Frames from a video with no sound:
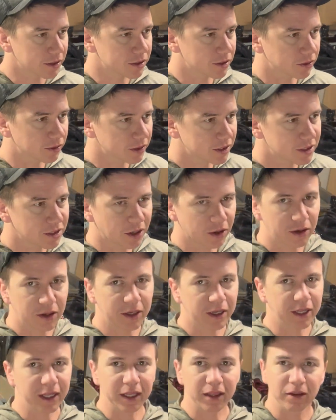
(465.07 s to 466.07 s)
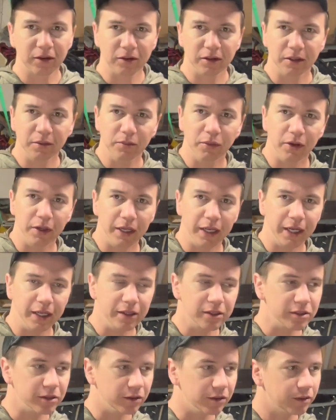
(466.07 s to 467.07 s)
So it started at like 13.8.
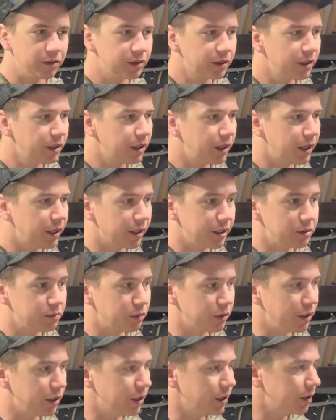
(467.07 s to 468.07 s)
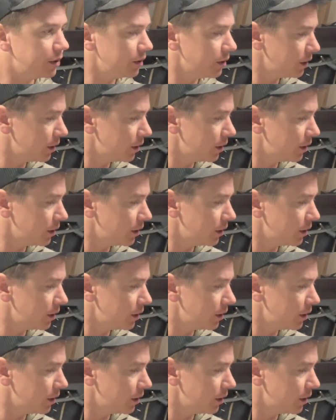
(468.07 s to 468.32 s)
So I think it's pretty good.